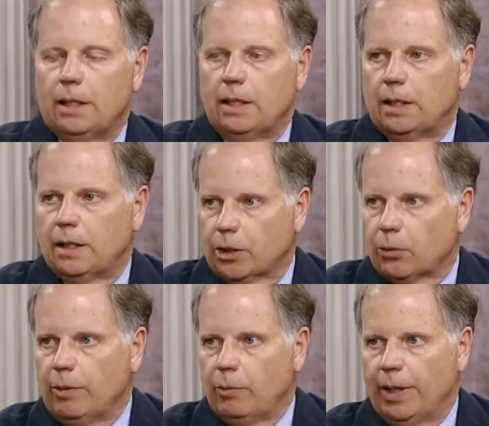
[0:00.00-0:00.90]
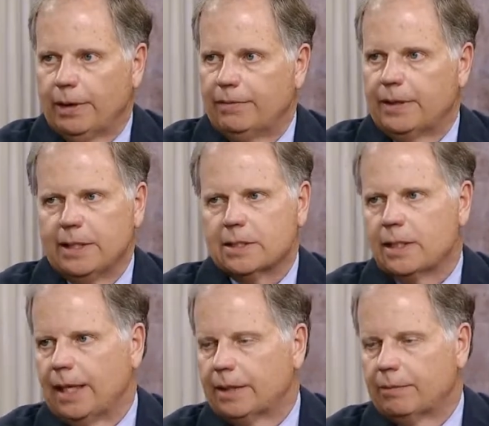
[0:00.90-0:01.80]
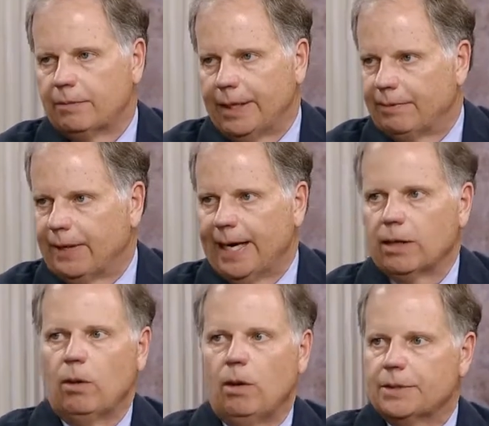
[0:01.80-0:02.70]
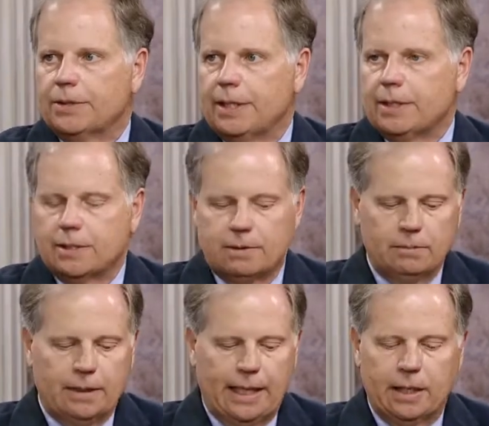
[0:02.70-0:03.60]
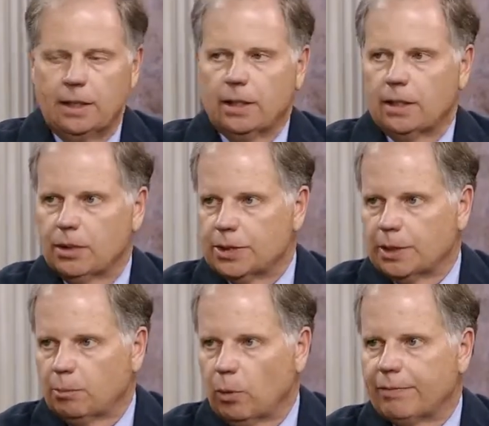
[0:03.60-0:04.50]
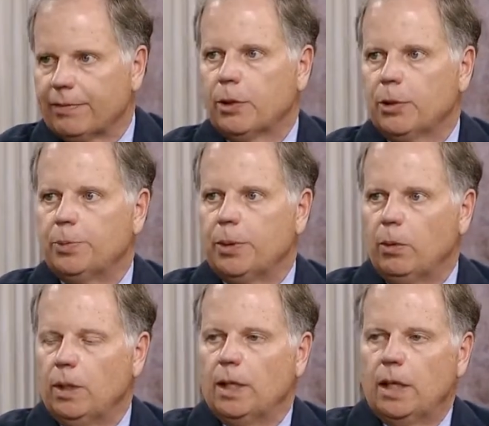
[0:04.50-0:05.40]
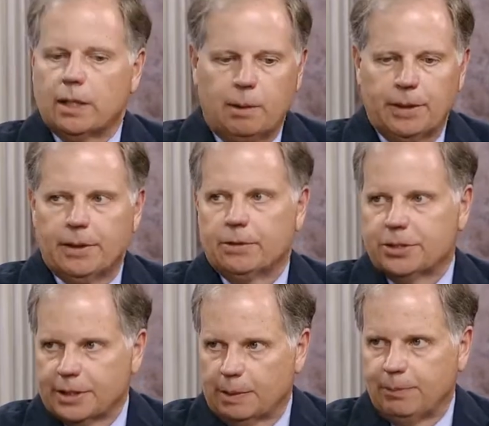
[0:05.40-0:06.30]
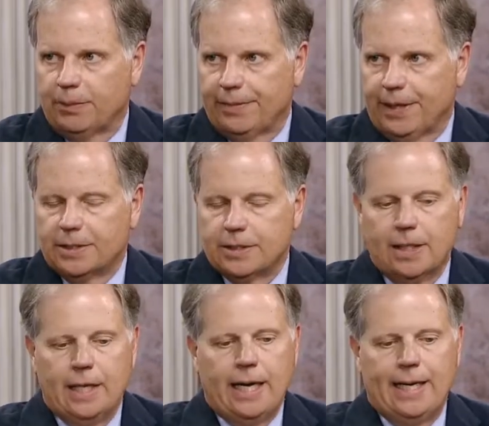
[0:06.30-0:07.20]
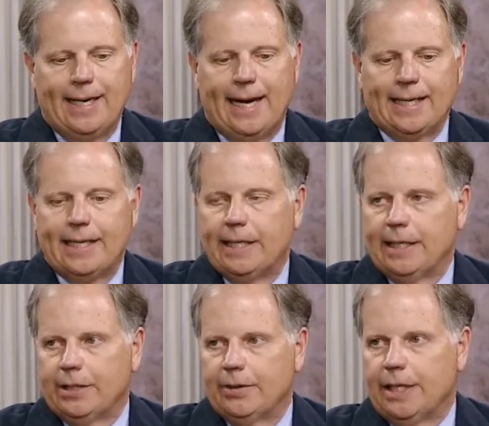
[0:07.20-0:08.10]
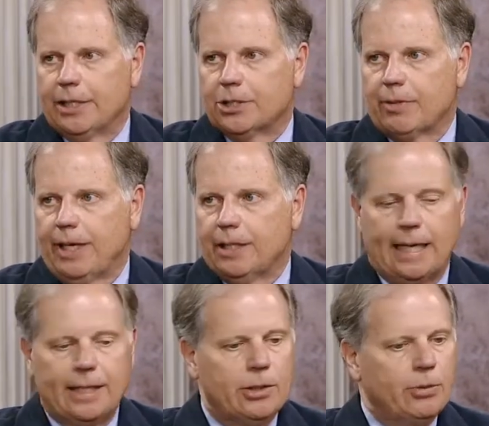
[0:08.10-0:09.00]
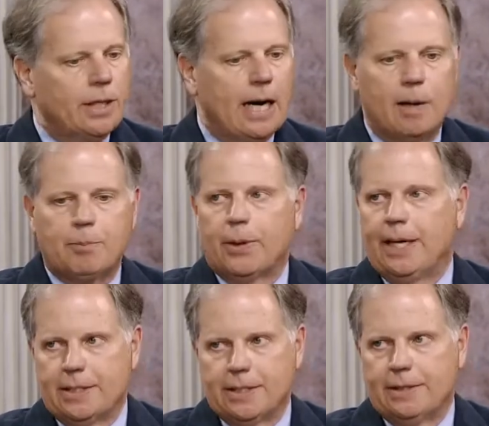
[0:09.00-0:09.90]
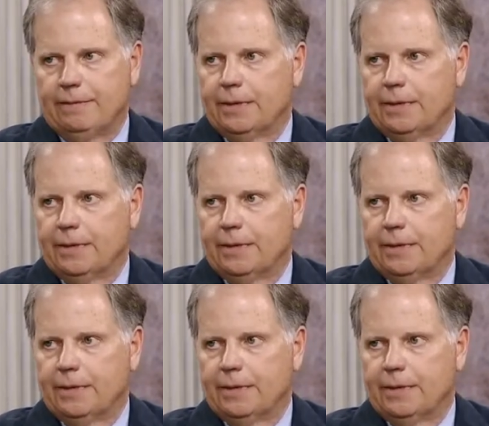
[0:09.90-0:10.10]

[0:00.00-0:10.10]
agree with. Things like the red flag laws, things like closing the boyfriend loophole, a couple of those simple things, and not get into the extraneous, not do comprehensive